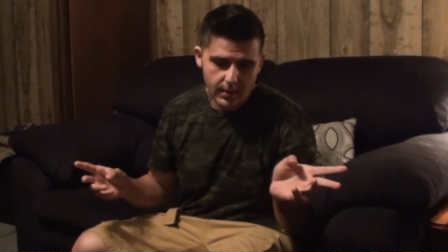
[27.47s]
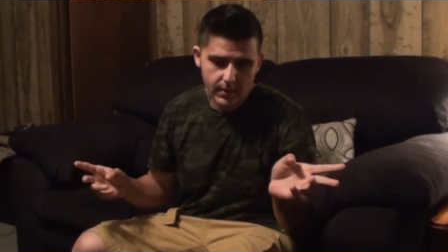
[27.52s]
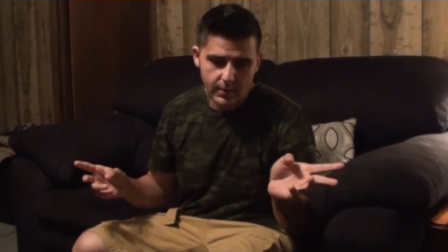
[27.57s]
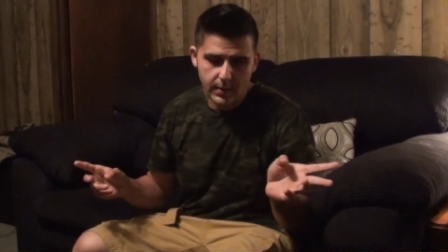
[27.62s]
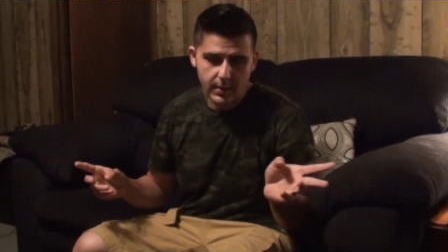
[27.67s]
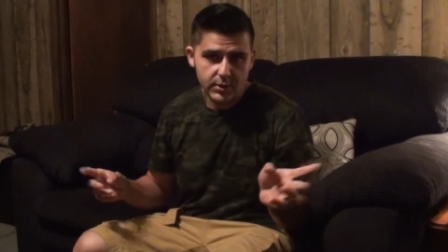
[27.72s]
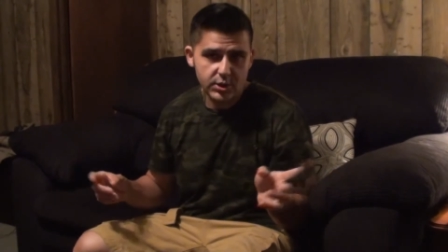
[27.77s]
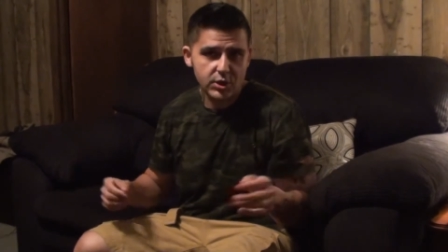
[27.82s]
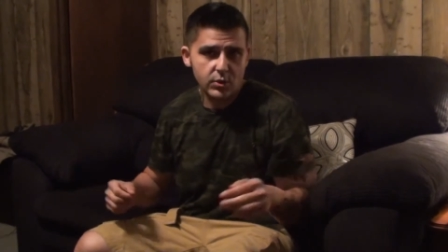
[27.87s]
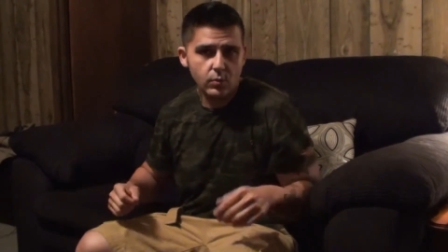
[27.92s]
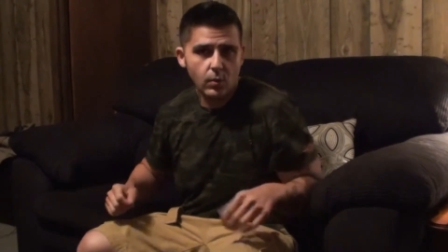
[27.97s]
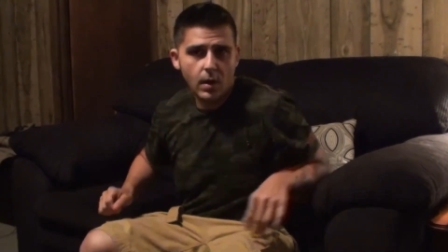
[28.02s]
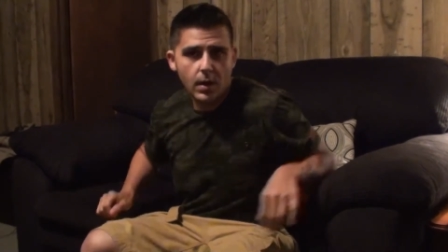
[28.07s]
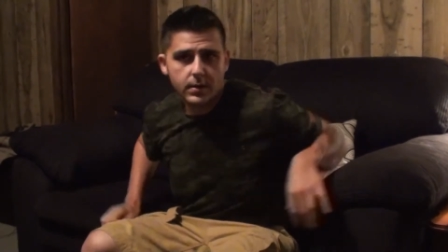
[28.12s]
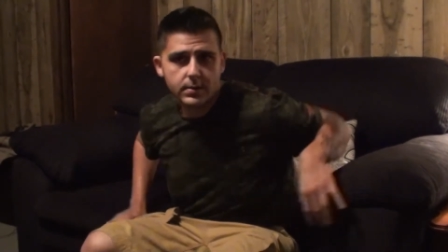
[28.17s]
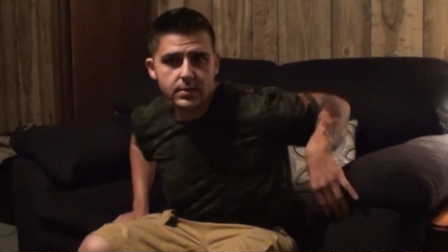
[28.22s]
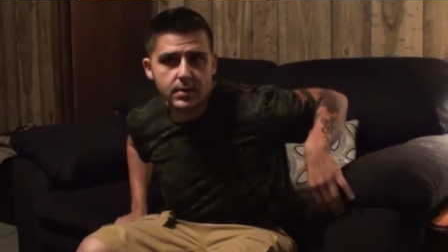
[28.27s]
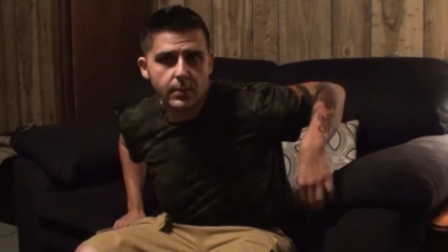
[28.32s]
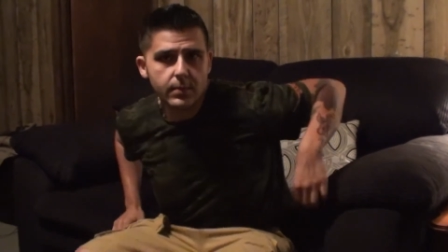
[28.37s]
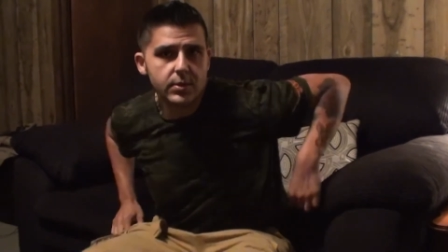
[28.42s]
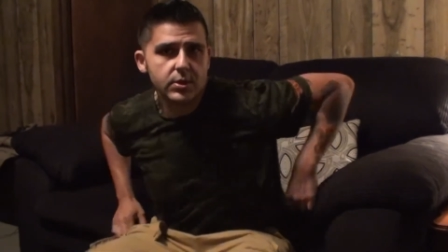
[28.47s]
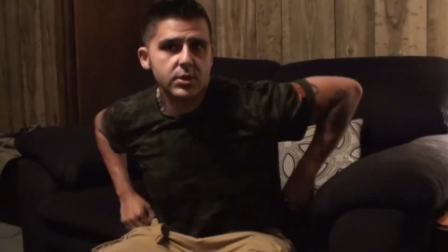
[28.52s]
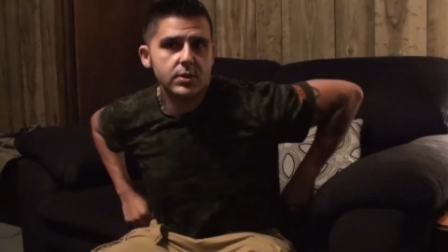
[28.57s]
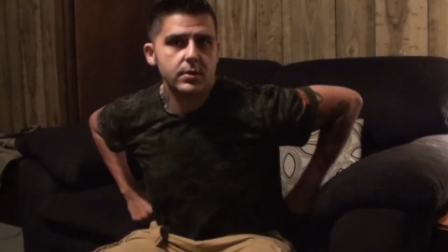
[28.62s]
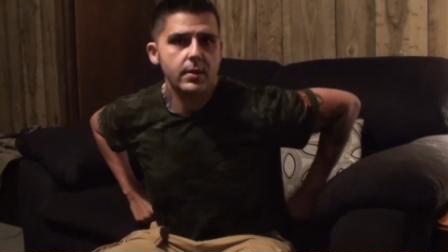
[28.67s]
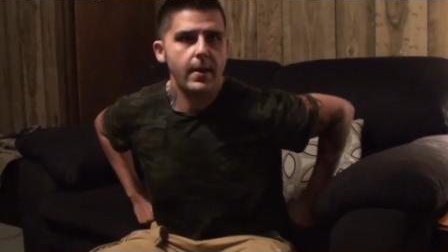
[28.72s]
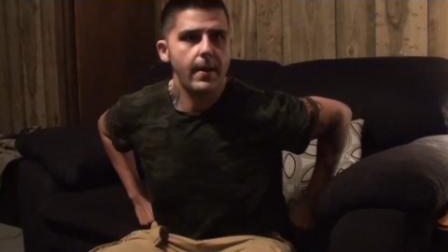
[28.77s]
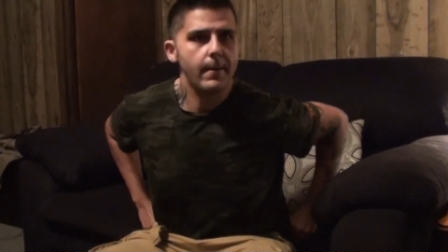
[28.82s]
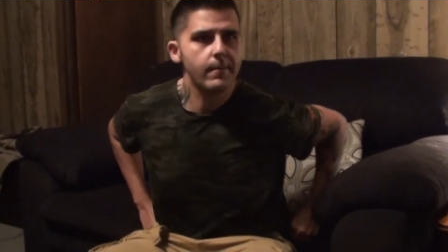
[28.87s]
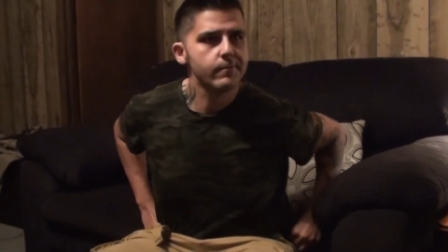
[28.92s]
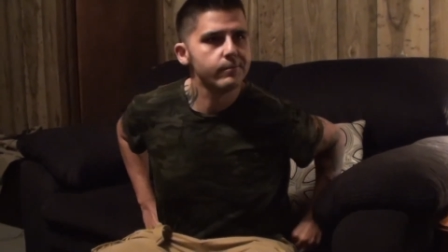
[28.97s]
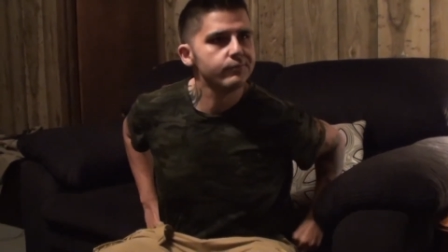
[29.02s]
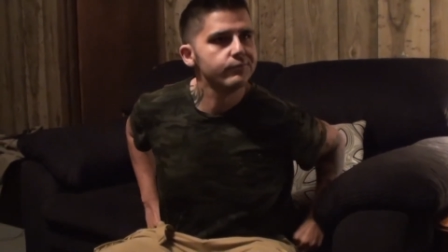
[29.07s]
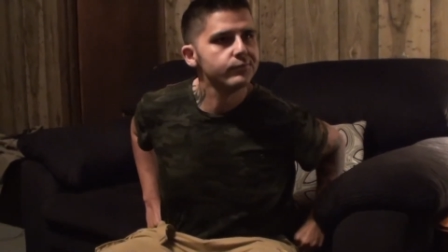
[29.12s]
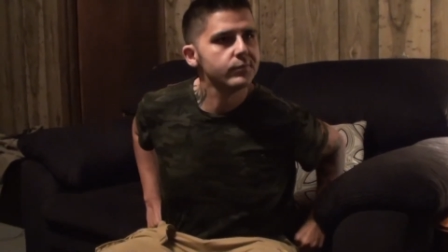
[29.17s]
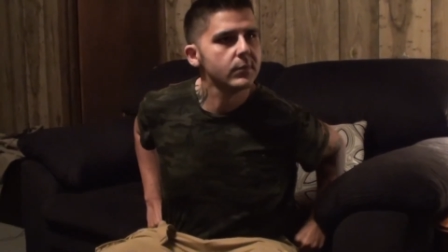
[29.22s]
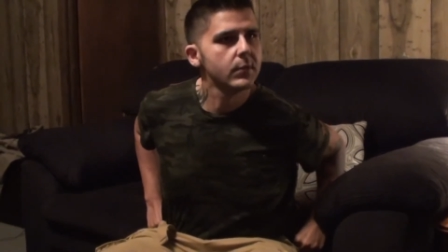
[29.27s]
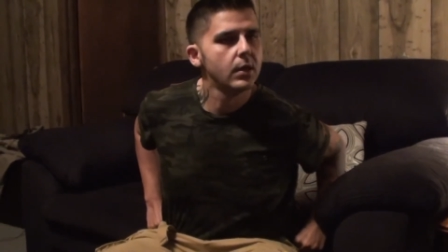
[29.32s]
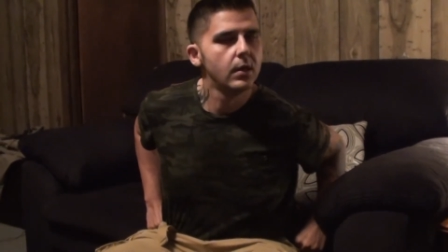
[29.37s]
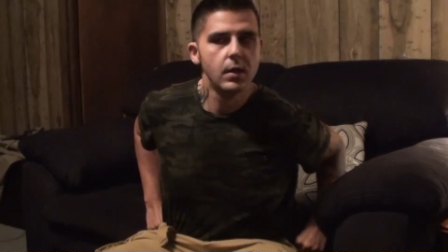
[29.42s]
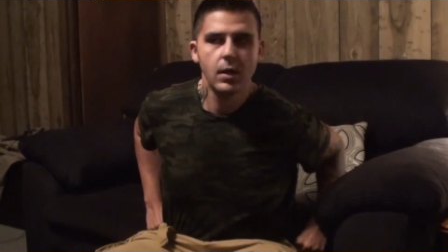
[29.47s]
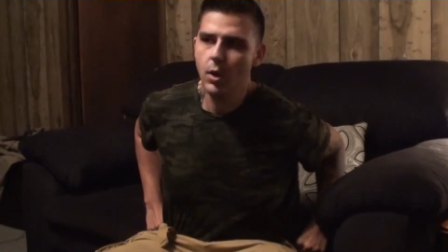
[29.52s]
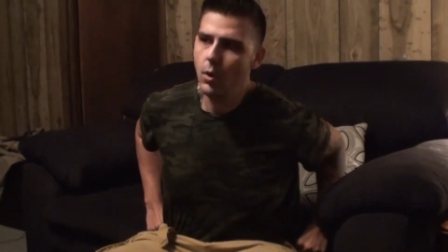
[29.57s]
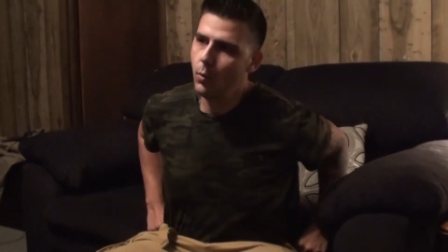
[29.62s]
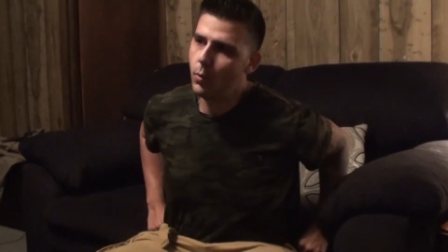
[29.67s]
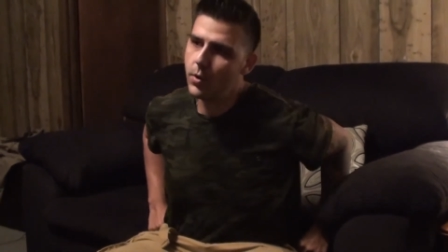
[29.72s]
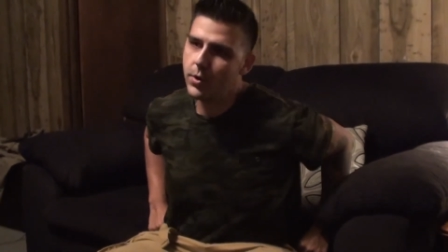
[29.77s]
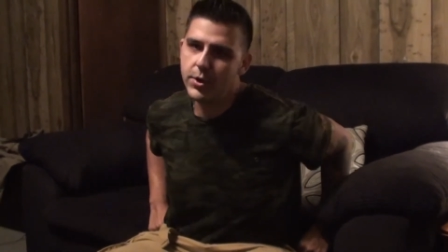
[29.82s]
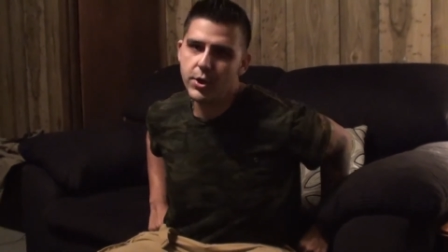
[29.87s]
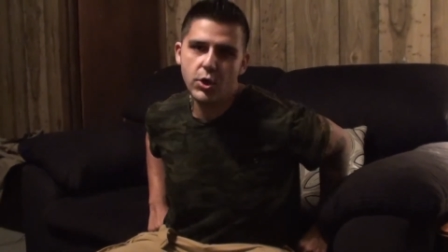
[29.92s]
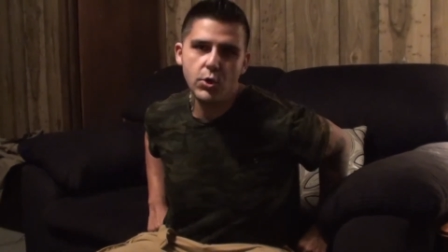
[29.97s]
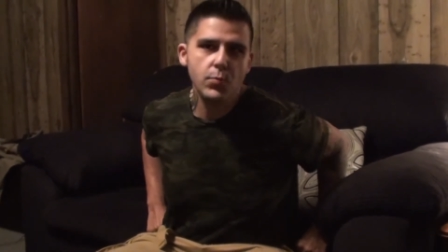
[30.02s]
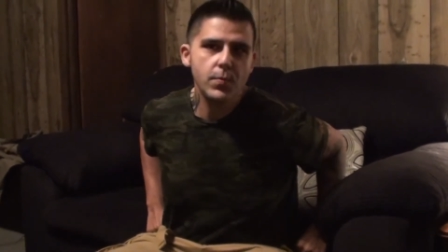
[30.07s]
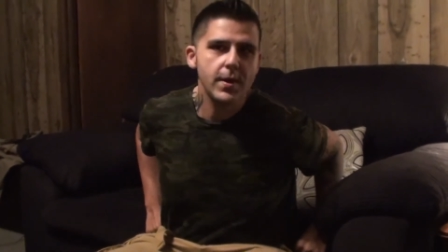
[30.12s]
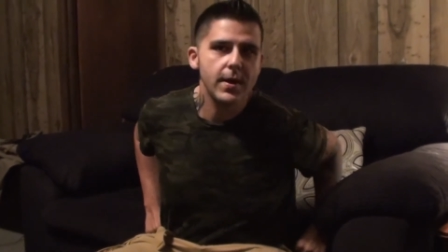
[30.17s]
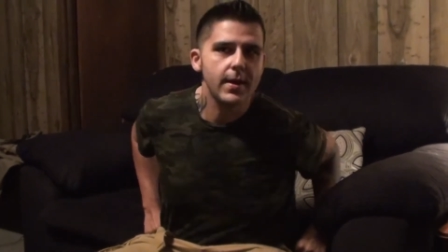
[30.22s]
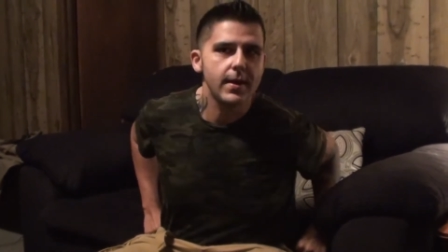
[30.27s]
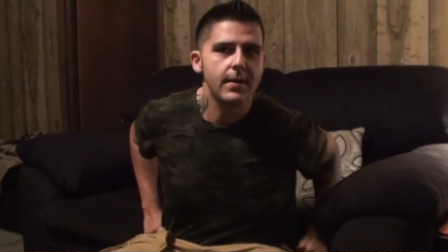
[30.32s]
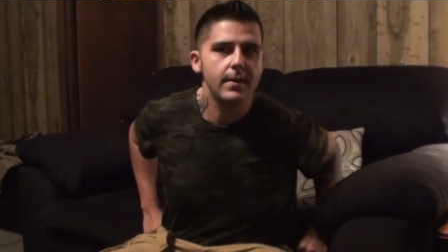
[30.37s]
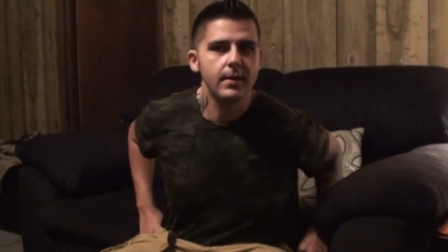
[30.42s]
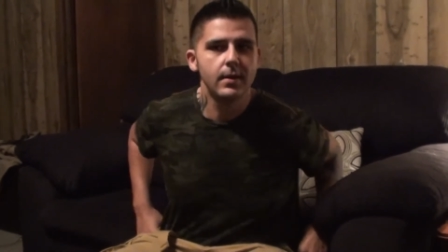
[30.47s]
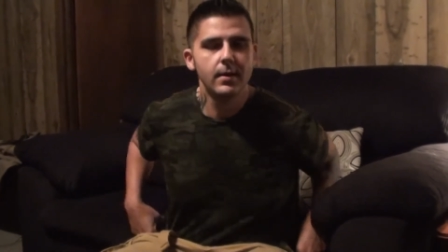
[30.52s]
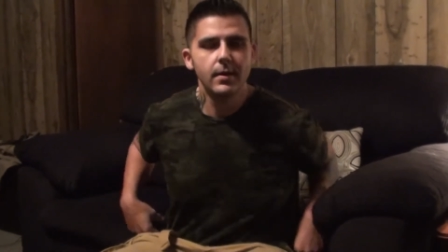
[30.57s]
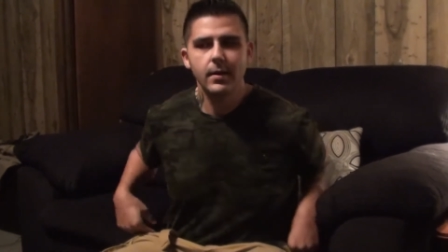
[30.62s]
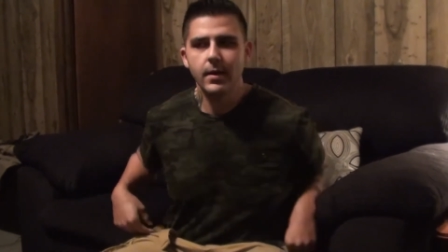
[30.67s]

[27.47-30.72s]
and then she walks up and she's like, where you been?